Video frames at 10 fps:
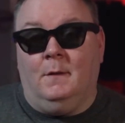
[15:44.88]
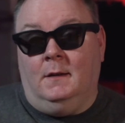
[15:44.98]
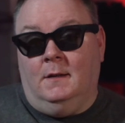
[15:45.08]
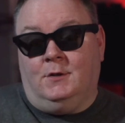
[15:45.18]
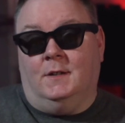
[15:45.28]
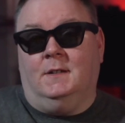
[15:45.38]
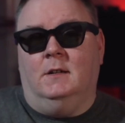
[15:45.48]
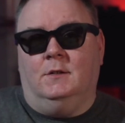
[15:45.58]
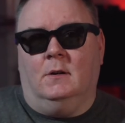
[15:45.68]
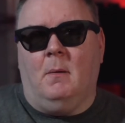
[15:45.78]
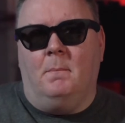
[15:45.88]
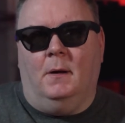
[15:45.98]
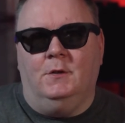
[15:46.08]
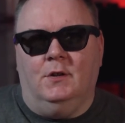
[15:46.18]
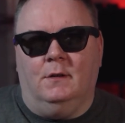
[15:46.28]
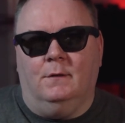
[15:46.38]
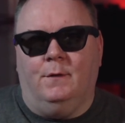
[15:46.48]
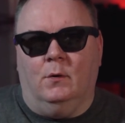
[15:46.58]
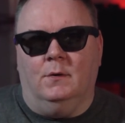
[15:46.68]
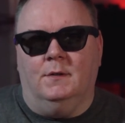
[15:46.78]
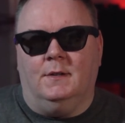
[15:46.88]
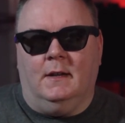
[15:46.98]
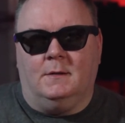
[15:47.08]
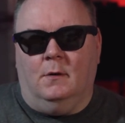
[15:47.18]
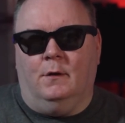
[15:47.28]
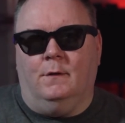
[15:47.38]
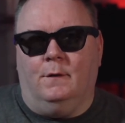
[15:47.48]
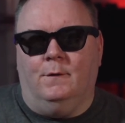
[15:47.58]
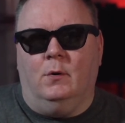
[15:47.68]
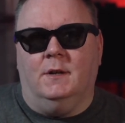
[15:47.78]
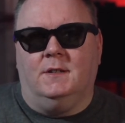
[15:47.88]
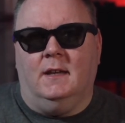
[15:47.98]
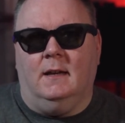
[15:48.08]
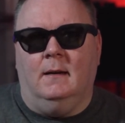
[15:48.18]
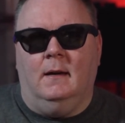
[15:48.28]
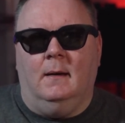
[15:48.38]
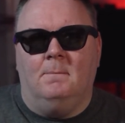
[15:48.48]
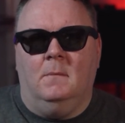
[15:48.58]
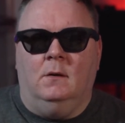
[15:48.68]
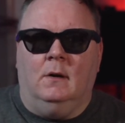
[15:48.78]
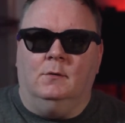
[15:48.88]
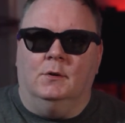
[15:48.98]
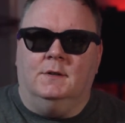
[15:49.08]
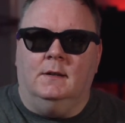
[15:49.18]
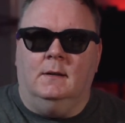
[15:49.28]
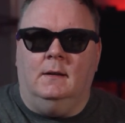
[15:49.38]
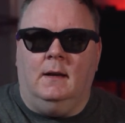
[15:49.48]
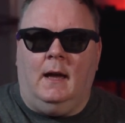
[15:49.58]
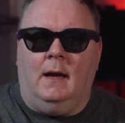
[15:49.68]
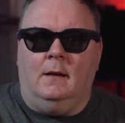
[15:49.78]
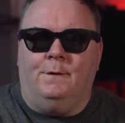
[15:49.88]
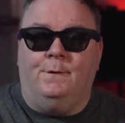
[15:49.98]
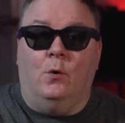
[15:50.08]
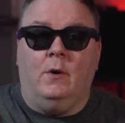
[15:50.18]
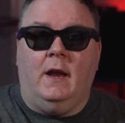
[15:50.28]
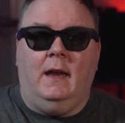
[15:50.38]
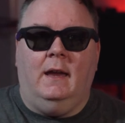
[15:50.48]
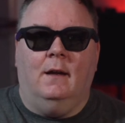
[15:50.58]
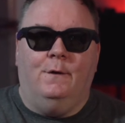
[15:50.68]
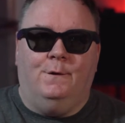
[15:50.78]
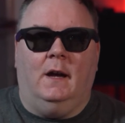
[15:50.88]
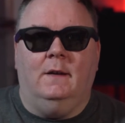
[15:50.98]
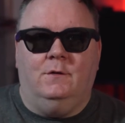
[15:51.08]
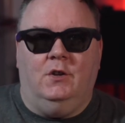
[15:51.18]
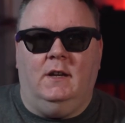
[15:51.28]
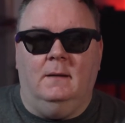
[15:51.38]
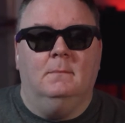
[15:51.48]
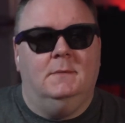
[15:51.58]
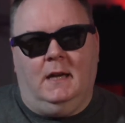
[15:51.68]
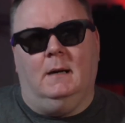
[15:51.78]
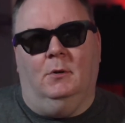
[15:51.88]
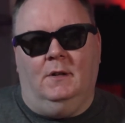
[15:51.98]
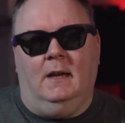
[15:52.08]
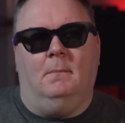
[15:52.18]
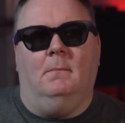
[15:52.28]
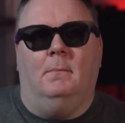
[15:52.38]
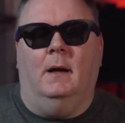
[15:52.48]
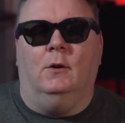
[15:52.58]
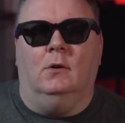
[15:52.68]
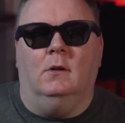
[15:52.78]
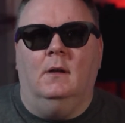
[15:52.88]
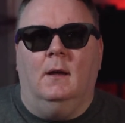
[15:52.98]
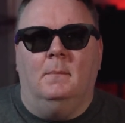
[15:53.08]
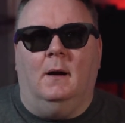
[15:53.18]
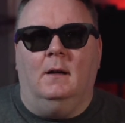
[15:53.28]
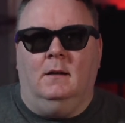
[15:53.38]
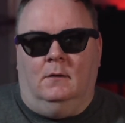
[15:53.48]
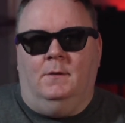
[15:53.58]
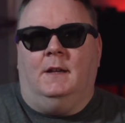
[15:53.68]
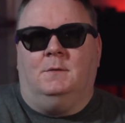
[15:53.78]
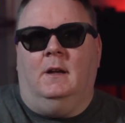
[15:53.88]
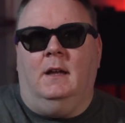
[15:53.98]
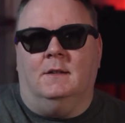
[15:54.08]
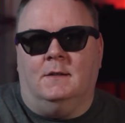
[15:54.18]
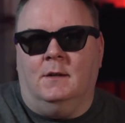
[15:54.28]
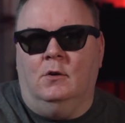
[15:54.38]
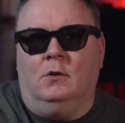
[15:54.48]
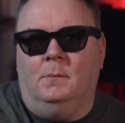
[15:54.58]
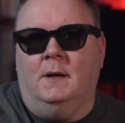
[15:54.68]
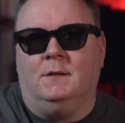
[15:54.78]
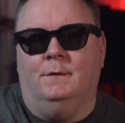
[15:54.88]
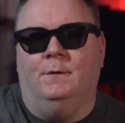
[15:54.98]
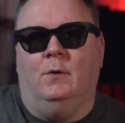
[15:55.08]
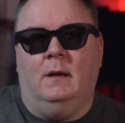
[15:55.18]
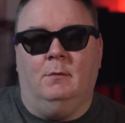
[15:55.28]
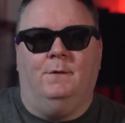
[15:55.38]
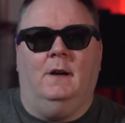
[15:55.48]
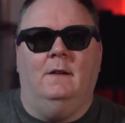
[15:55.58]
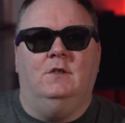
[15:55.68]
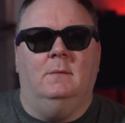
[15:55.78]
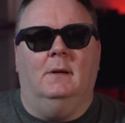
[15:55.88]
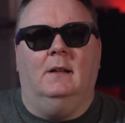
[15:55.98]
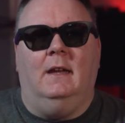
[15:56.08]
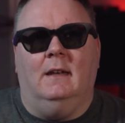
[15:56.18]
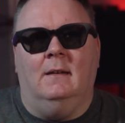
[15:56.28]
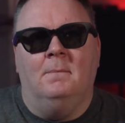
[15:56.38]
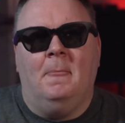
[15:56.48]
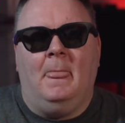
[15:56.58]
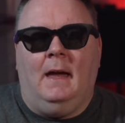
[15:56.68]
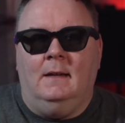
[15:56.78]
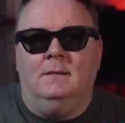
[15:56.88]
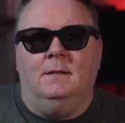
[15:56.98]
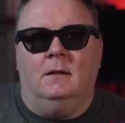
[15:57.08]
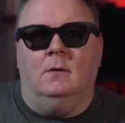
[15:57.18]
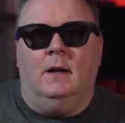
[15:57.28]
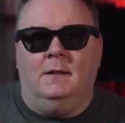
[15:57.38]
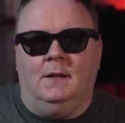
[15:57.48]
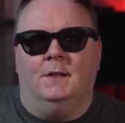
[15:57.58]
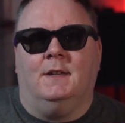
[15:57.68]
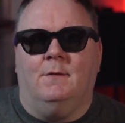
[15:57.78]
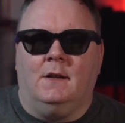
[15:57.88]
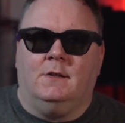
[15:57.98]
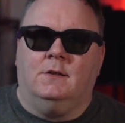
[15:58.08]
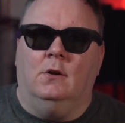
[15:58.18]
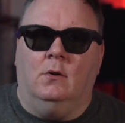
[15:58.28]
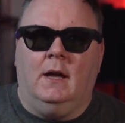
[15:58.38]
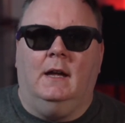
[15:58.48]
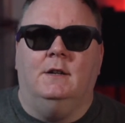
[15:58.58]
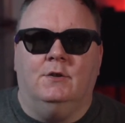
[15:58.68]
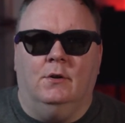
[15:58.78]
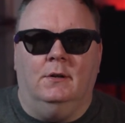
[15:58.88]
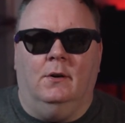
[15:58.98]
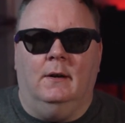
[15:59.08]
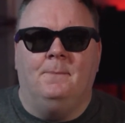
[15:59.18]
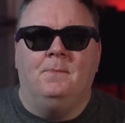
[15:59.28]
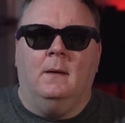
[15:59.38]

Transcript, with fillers: and interesting, you talk about budget phones, and that's what our, our focus here. You know, I've looked at the uh, 4A 5G, terrible name by Google, but you know that's what it is. It's the Google Pixel 4A with 5G built in, and you know it does have that stock Android on it.